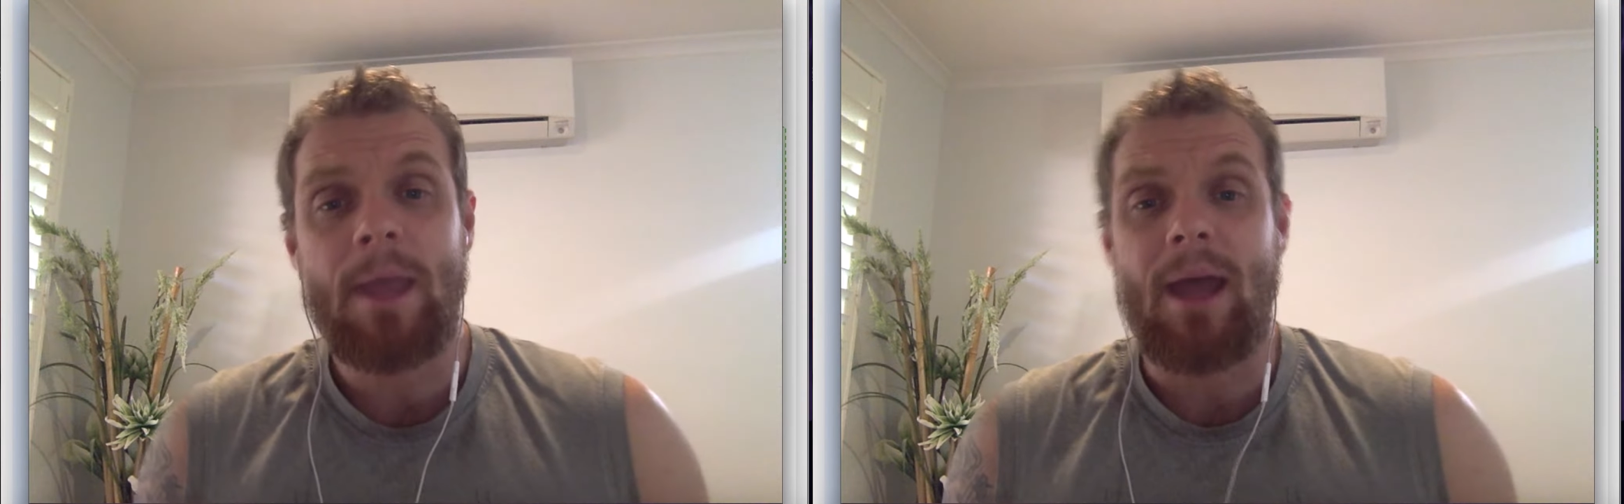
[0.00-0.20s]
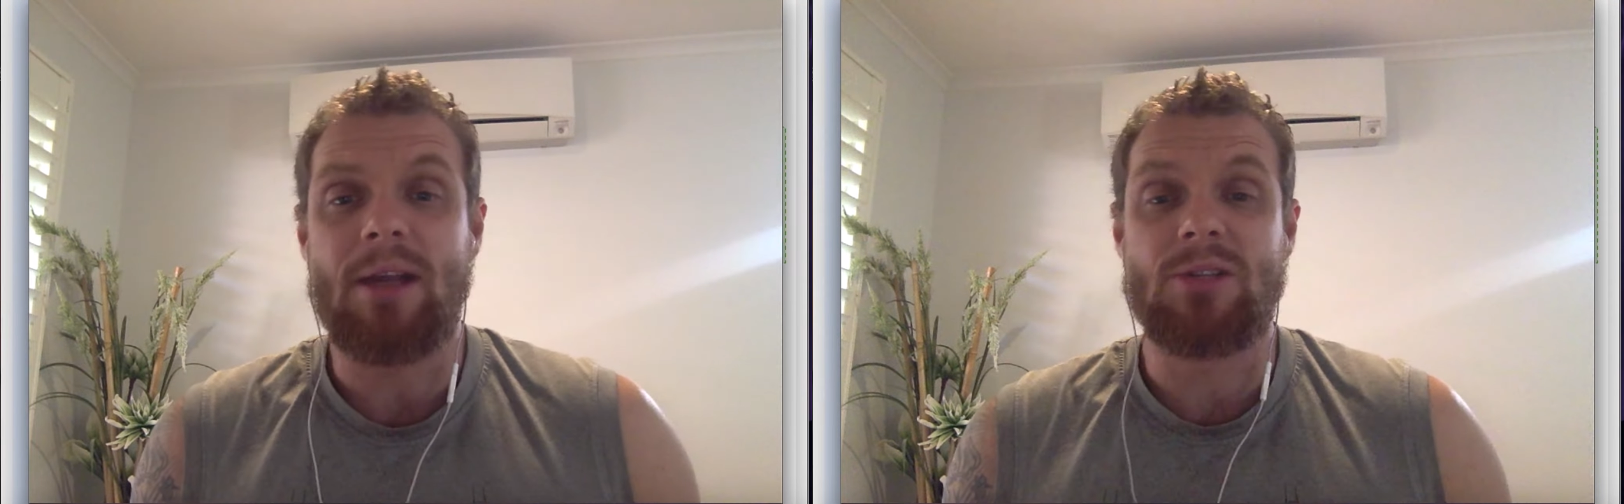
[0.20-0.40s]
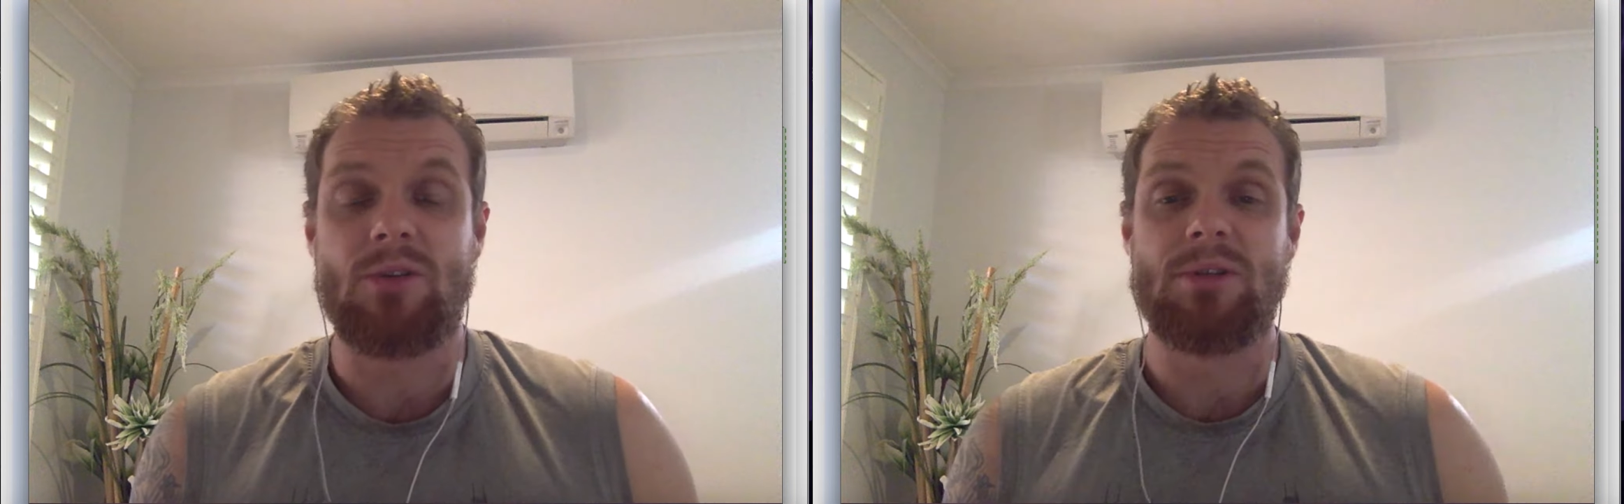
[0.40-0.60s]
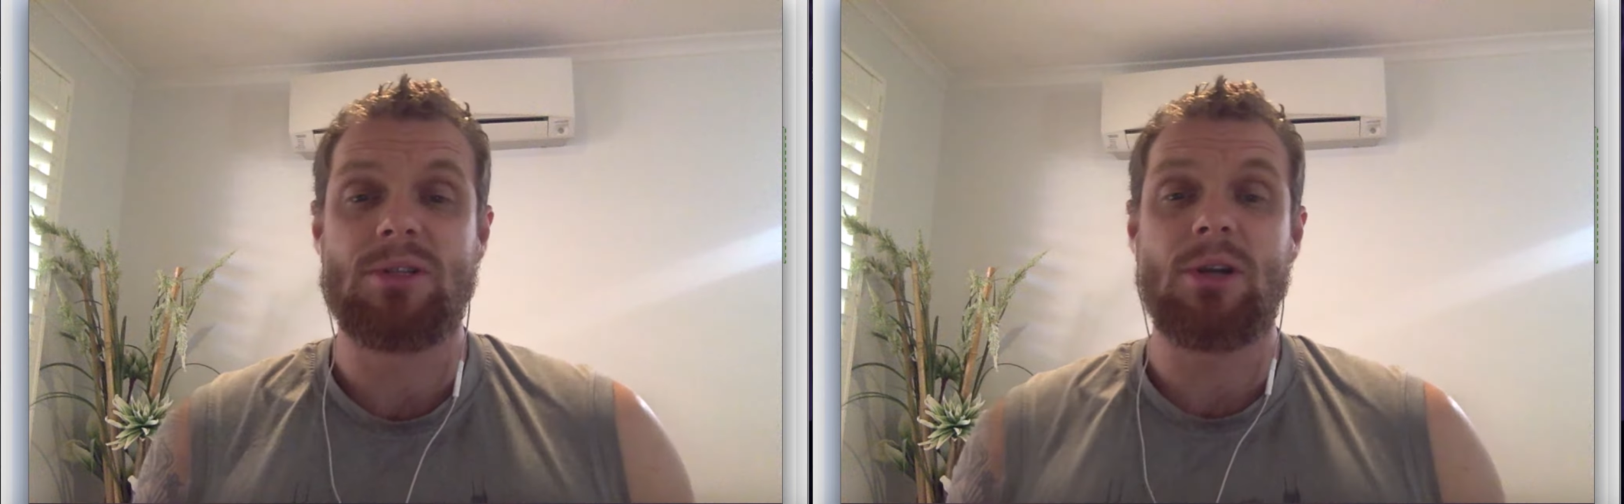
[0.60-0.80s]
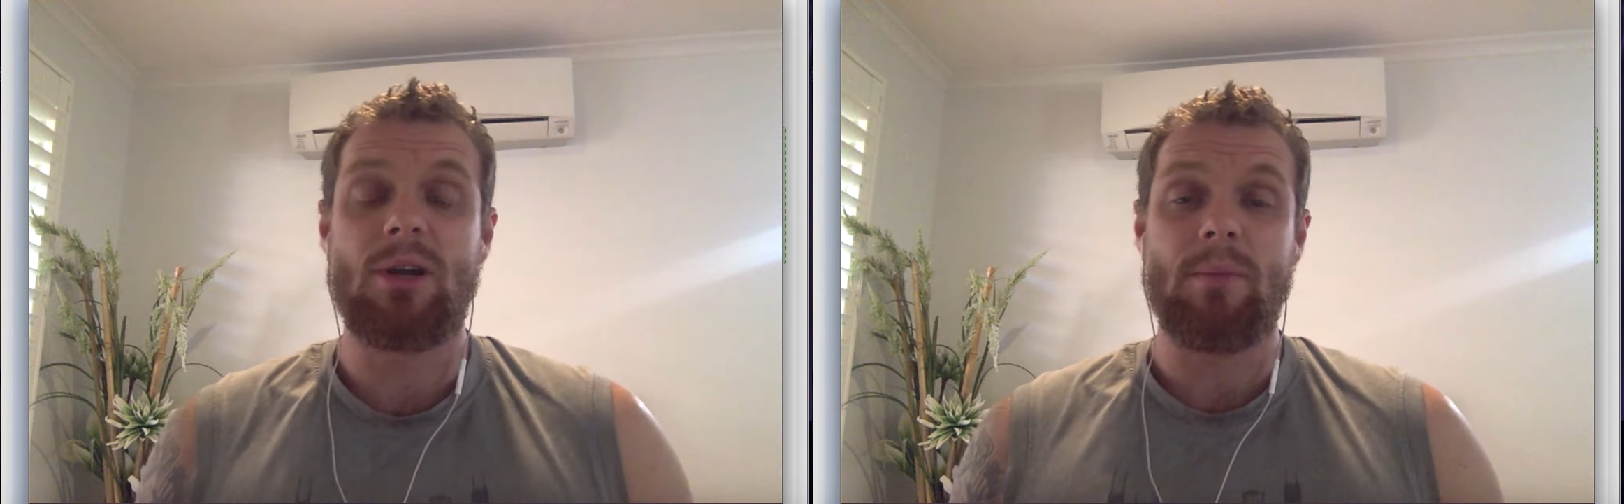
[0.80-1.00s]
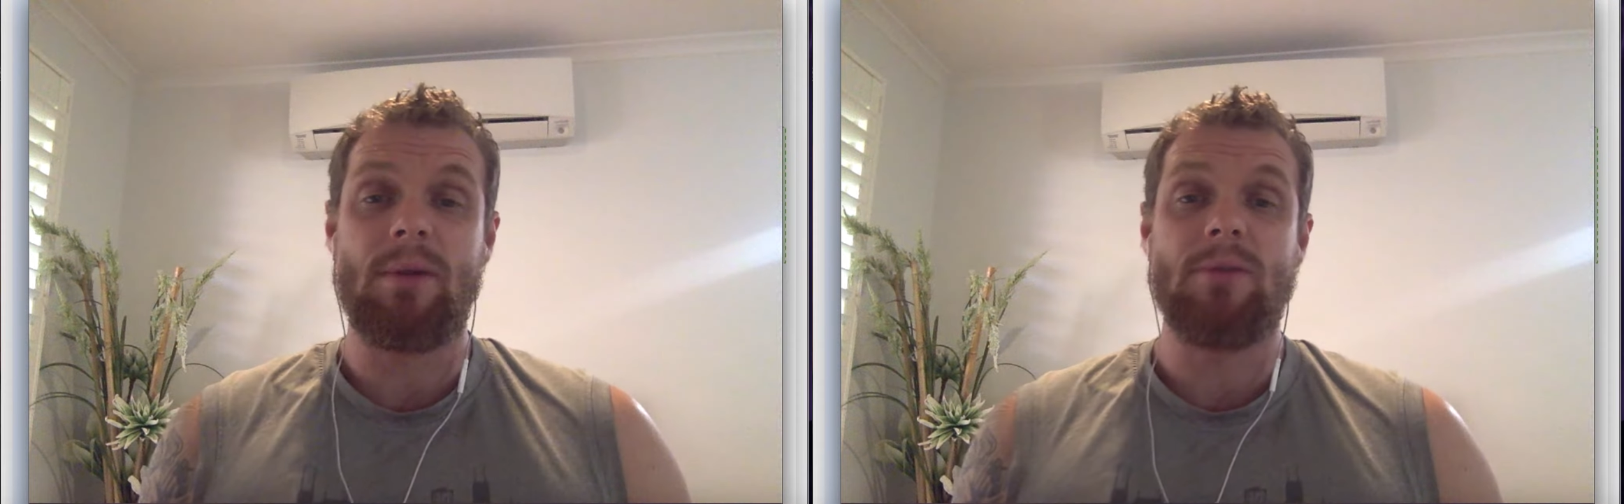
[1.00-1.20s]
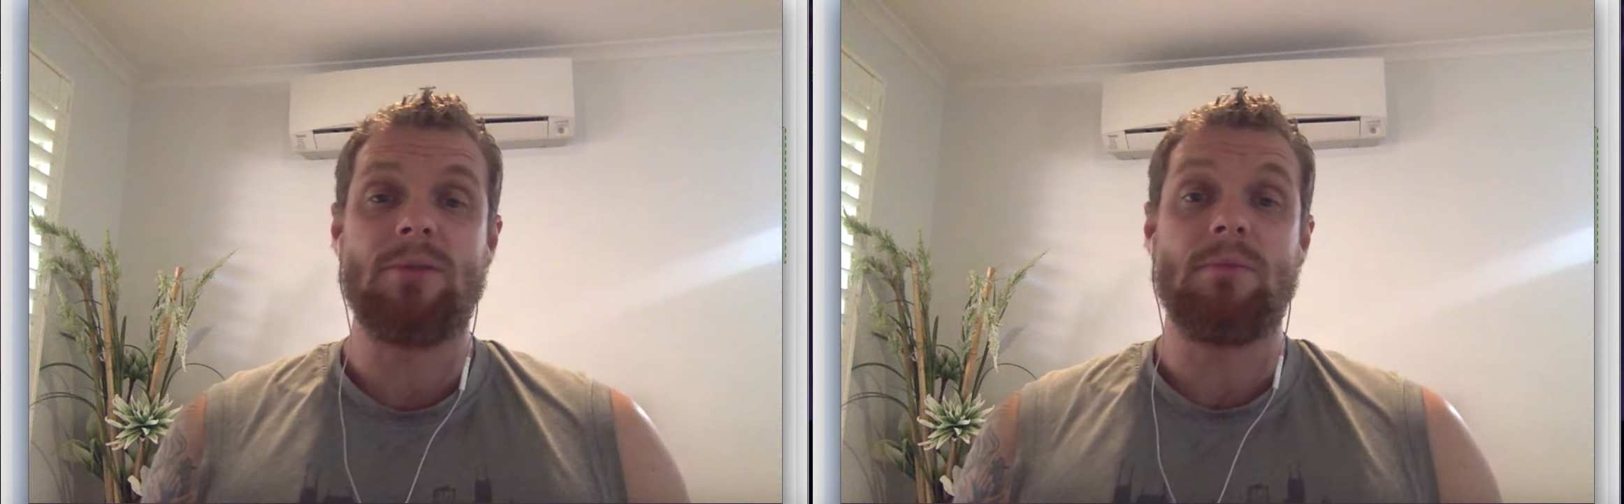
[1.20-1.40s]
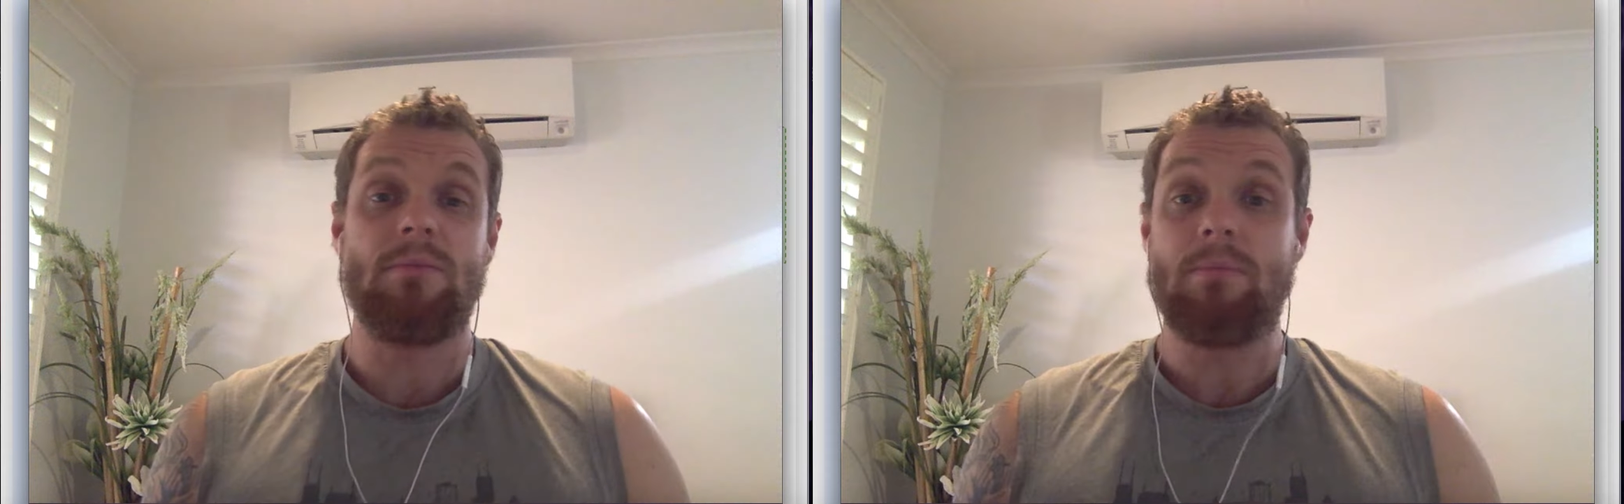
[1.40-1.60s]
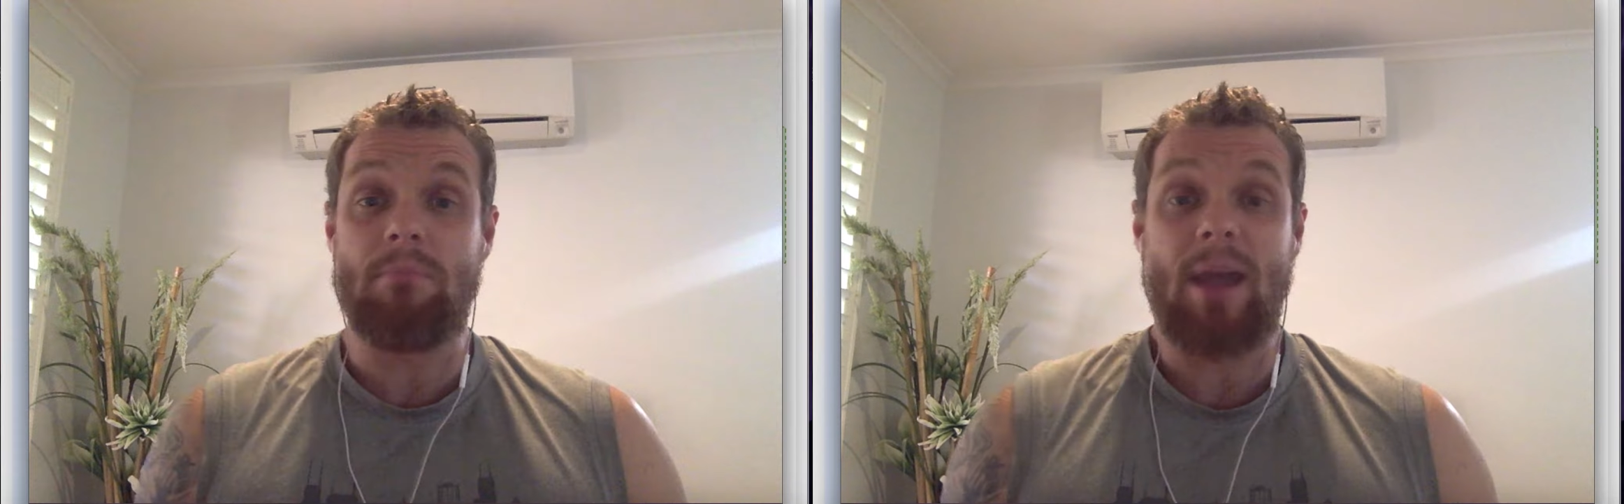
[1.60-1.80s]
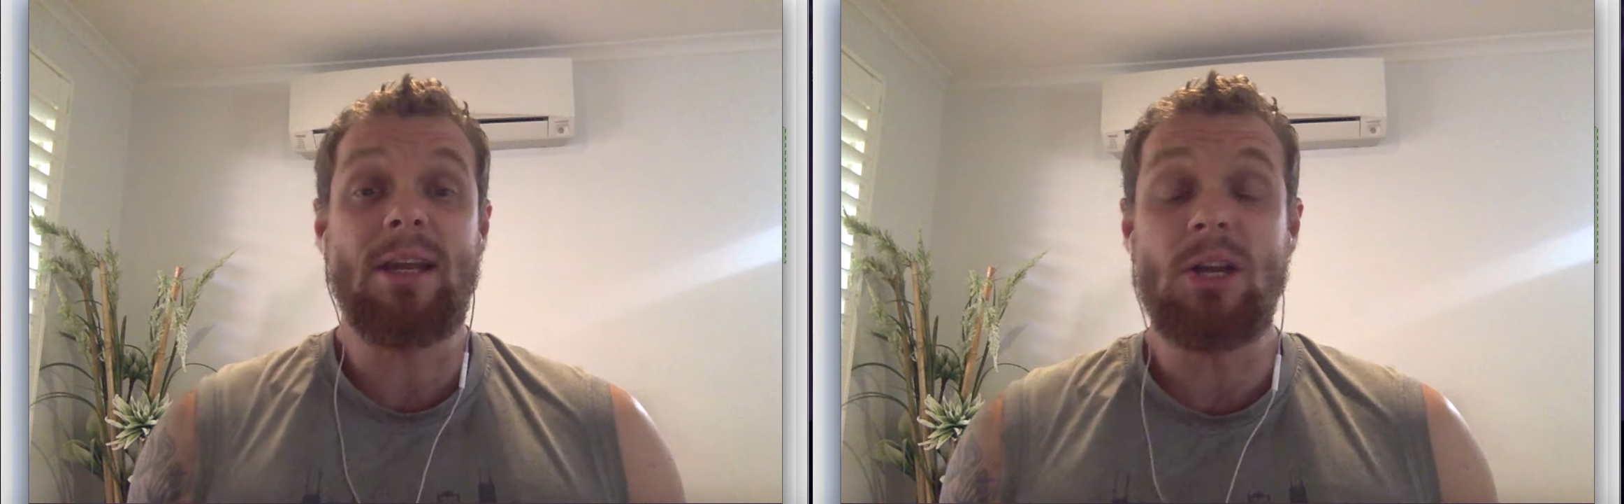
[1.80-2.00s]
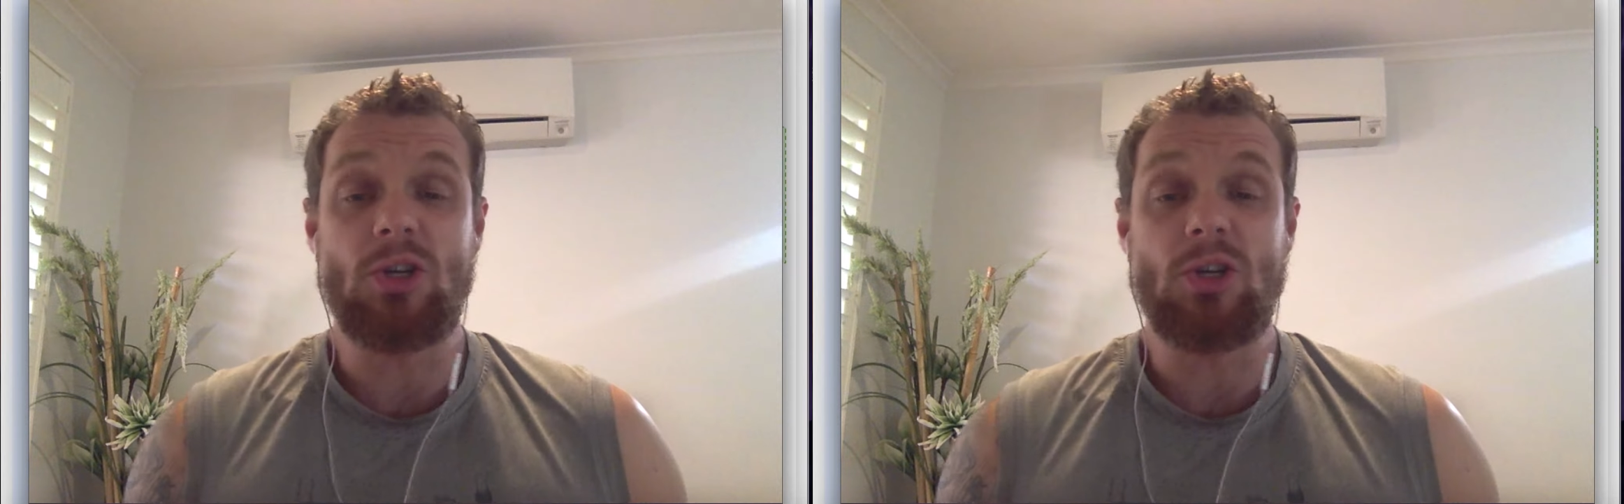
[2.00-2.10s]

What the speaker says: and it's also going to be making